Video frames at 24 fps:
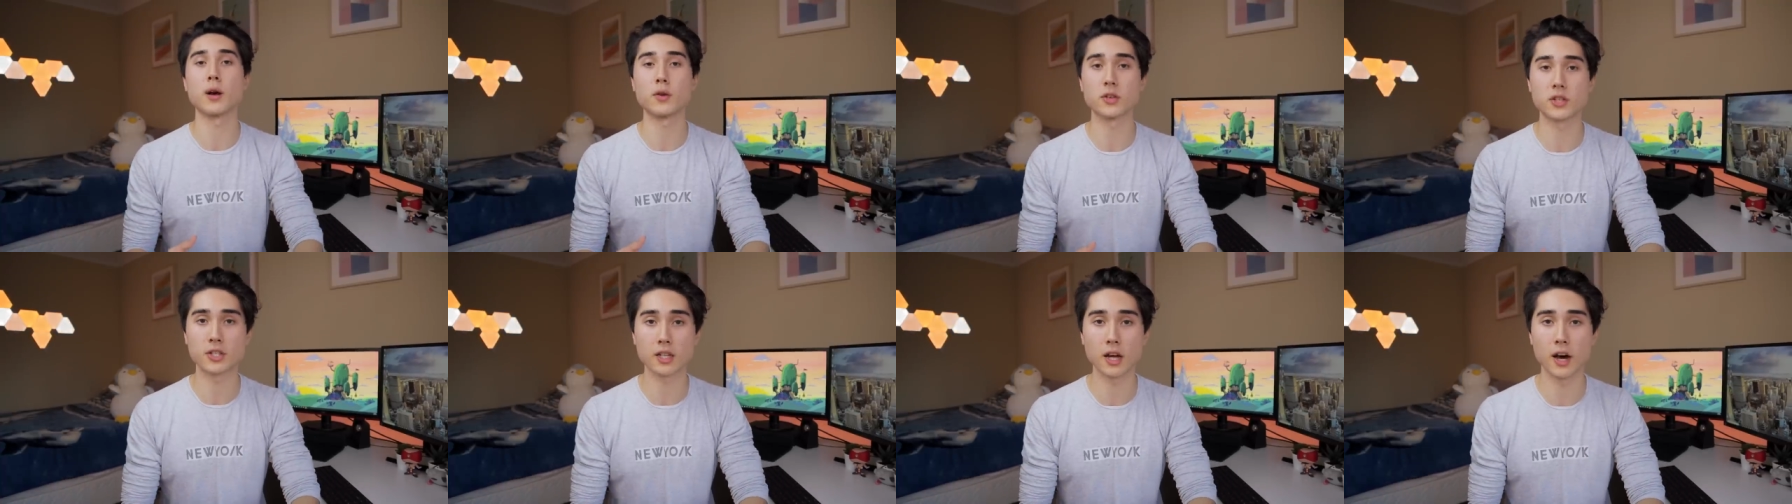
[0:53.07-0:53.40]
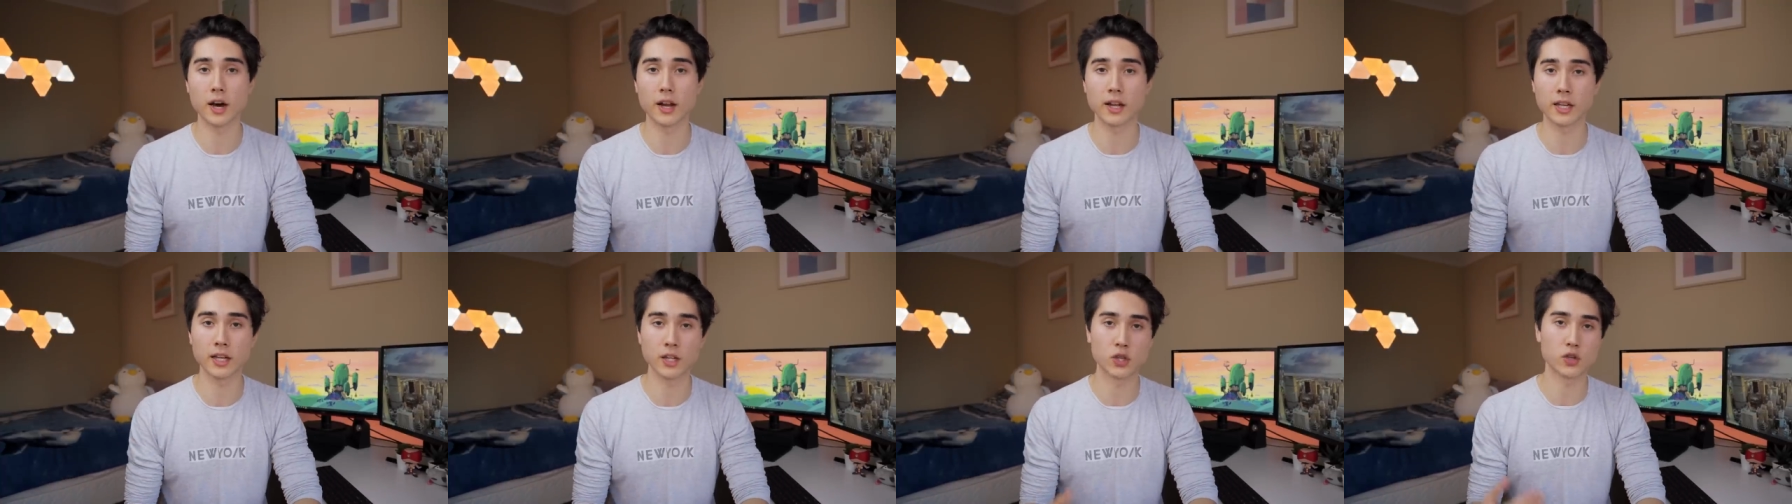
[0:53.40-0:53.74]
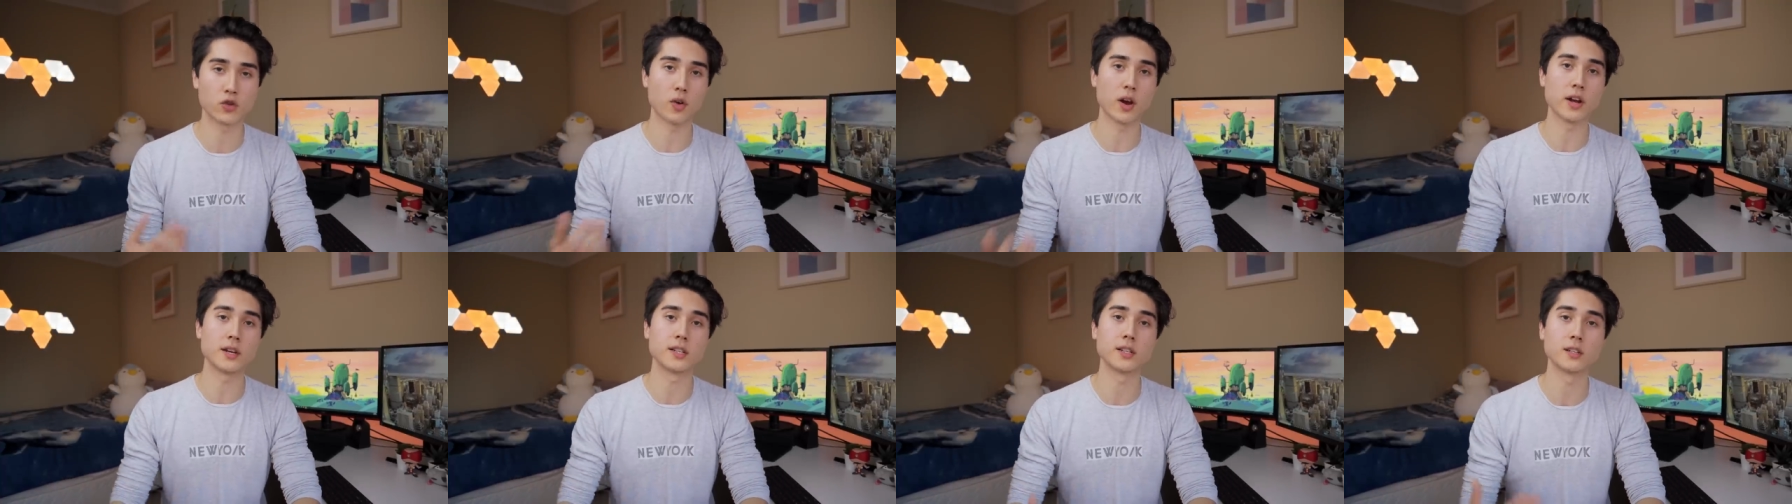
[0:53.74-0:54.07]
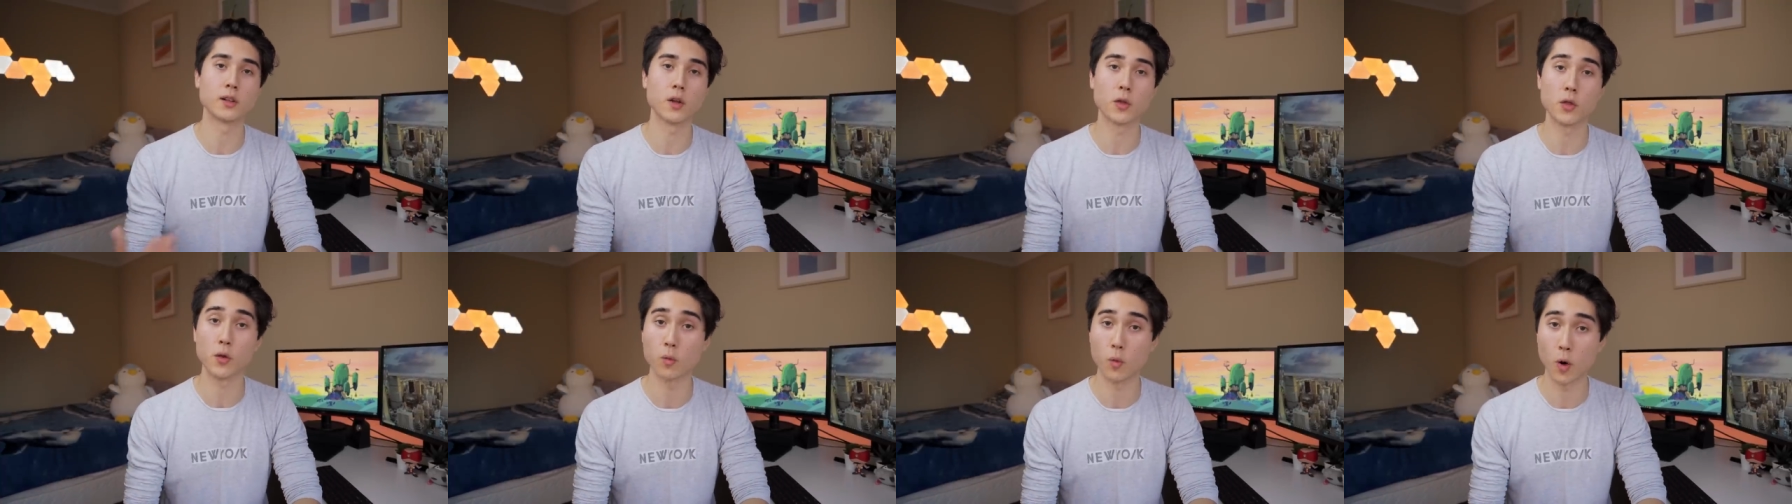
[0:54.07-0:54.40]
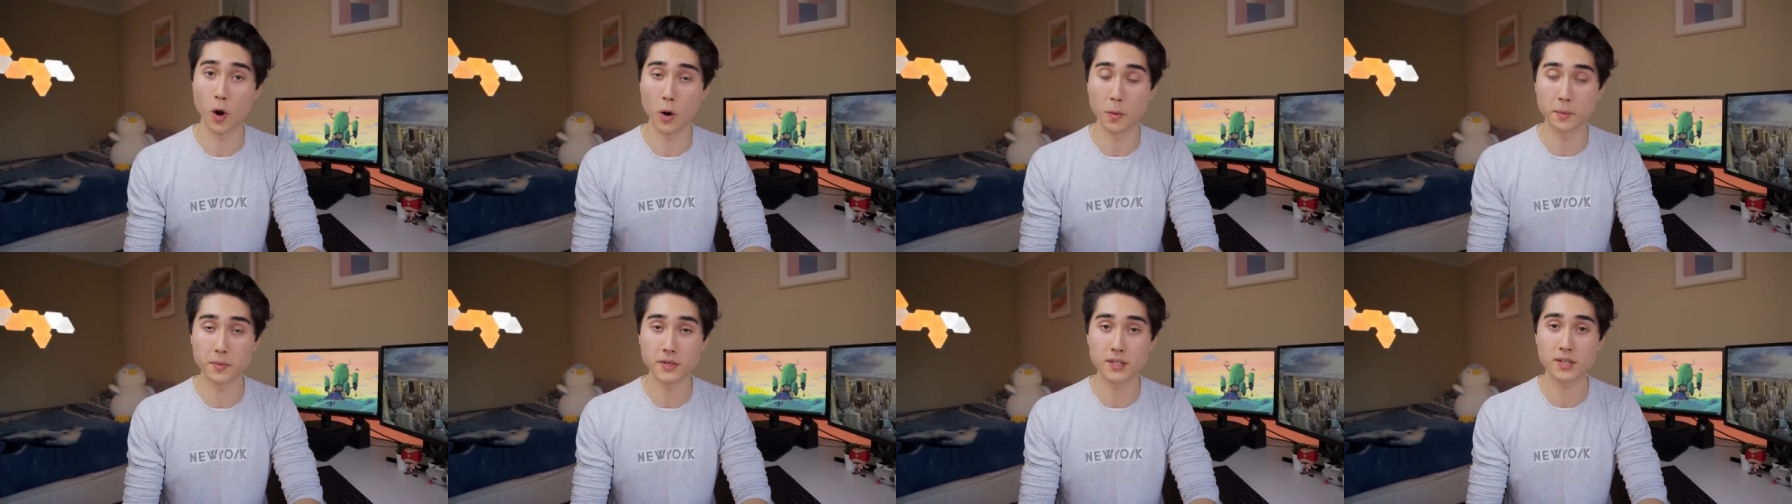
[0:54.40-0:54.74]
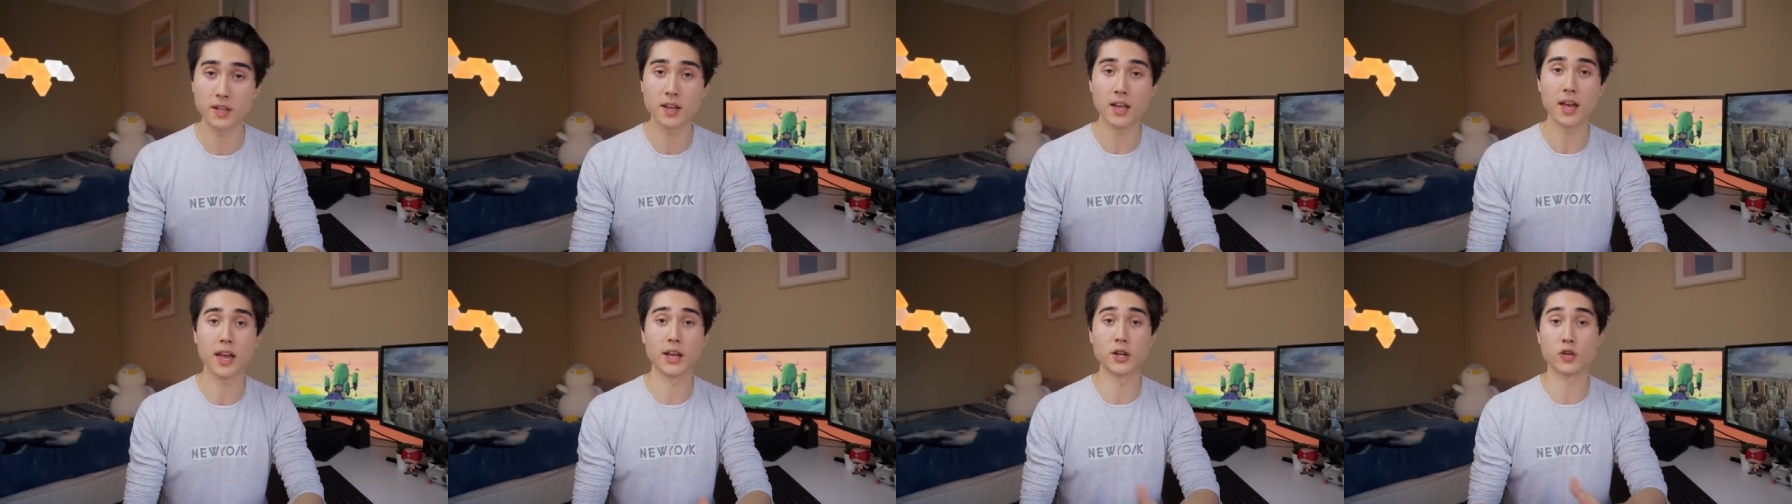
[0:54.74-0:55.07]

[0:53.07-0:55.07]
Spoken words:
I was starting and trying to learn the ropes